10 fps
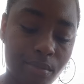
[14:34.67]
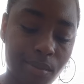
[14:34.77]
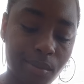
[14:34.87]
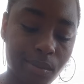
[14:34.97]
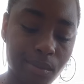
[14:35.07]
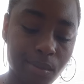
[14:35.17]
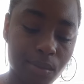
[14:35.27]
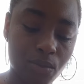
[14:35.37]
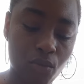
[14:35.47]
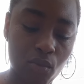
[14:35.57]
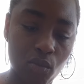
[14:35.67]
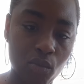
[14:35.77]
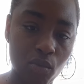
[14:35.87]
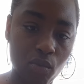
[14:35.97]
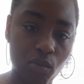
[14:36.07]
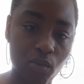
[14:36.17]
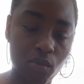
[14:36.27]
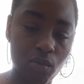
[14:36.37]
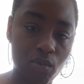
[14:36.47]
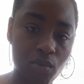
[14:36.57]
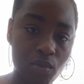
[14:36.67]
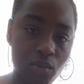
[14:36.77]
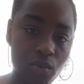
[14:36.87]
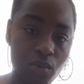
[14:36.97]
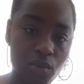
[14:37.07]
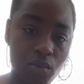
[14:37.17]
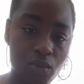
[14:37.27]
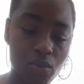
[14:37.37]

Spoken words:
(no one is talking)